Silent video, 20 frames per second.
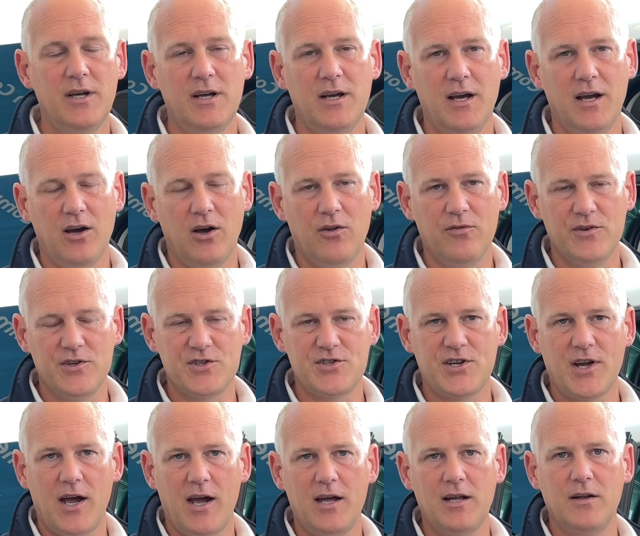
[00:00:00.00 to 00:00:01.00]
on the
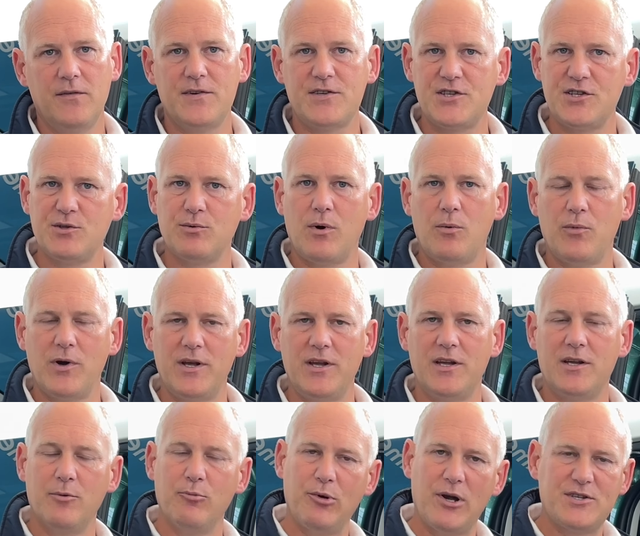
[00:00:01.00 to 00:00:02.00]
style, and this is the one where
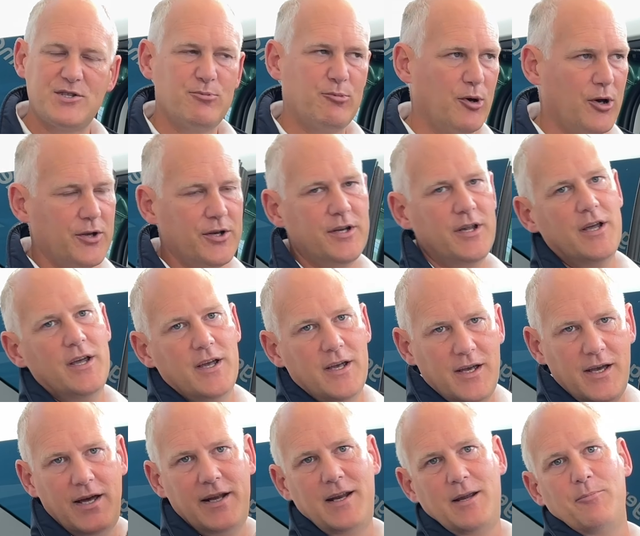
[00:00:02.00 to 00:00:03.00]
you can press a button
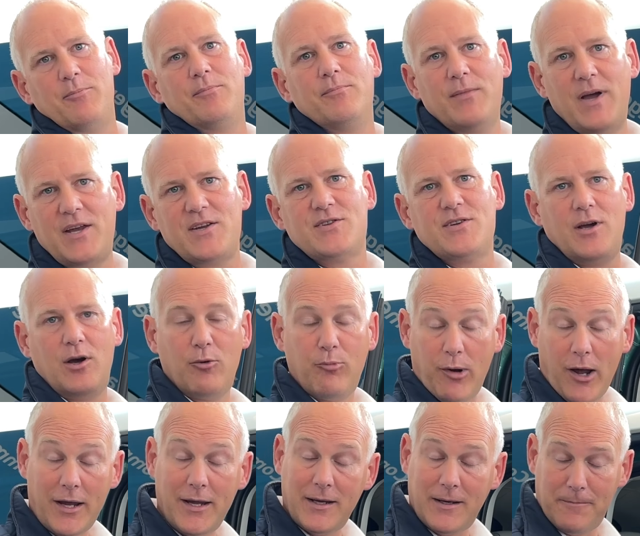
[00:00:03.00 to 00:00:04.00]
and it makes it
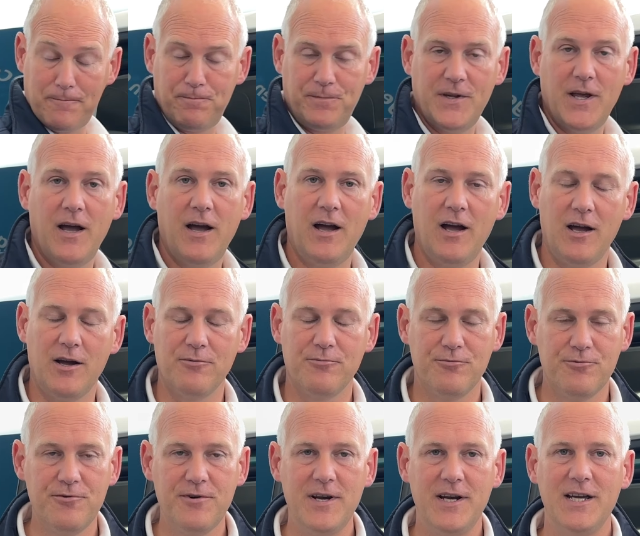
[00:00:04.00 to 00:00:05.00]
opaque.
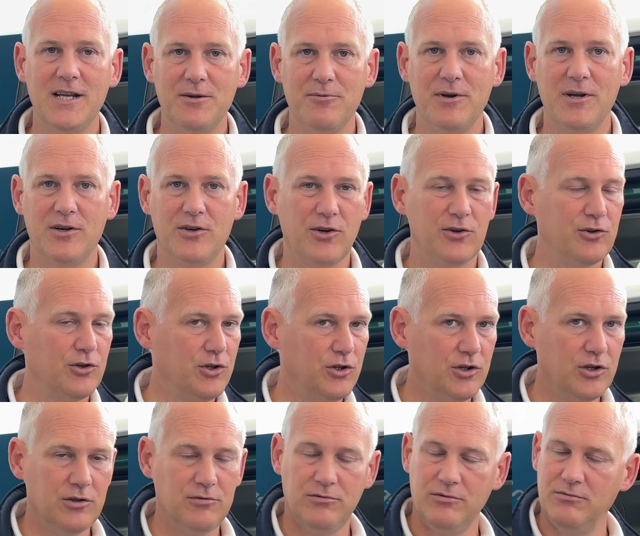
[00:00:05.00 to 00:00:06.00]
Really, really good.
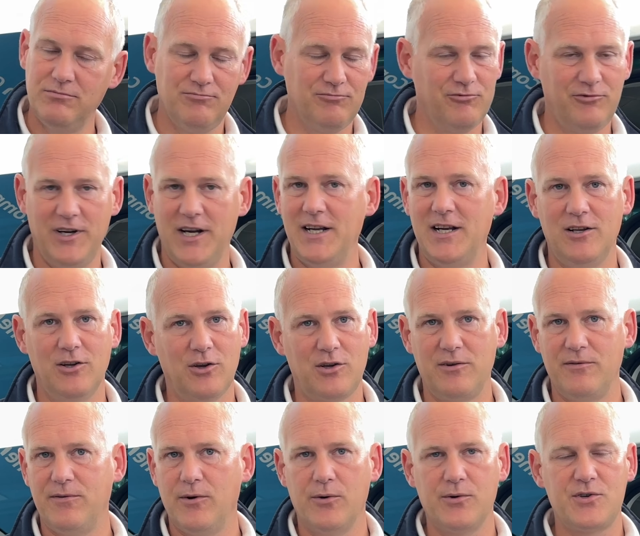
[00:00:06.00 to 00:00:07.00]
Really
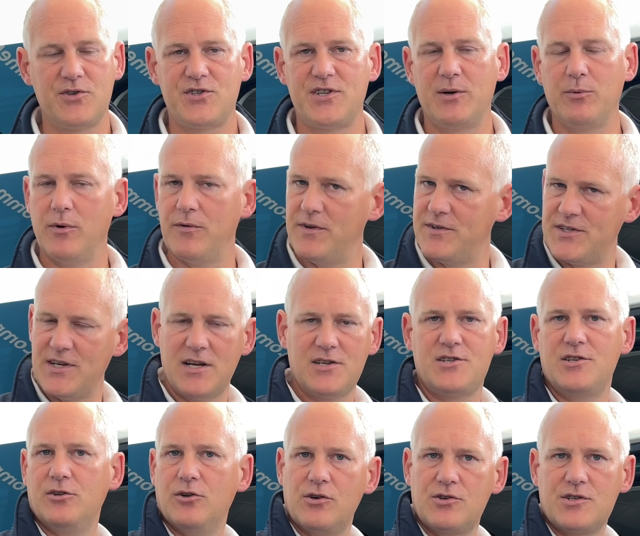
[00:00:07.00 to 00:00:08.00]
looking forward to seeing what this
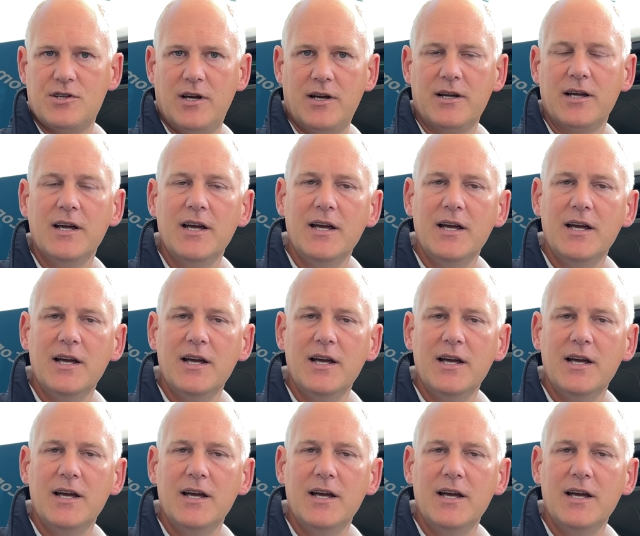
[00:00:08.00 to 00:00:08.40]
actually looks like